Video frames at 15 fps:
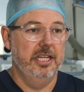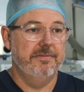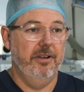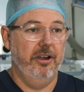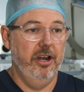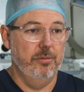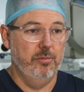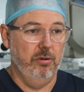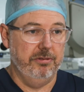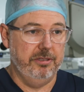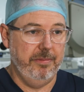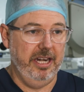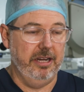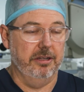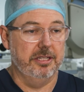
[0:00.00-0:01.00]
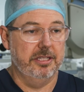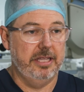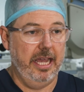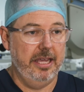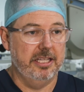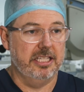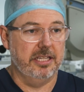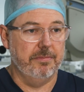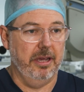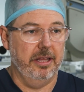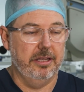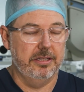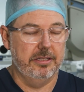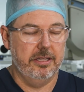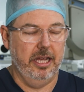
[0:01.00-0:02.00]
variable depending on state and some
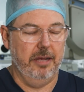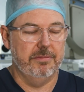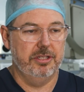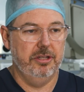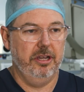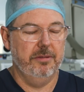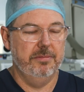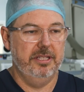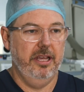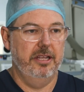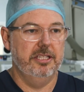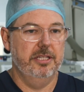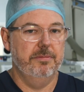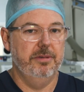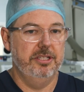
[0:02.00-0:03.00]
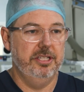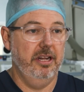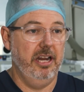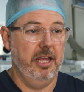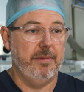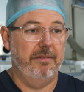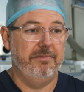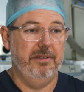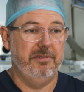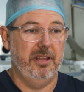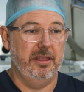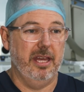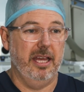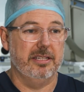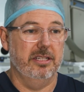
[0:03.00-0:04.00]
other circumstances, but generally about
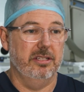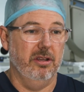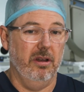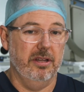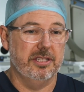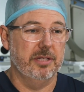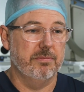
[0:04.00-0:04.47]
$50,000 is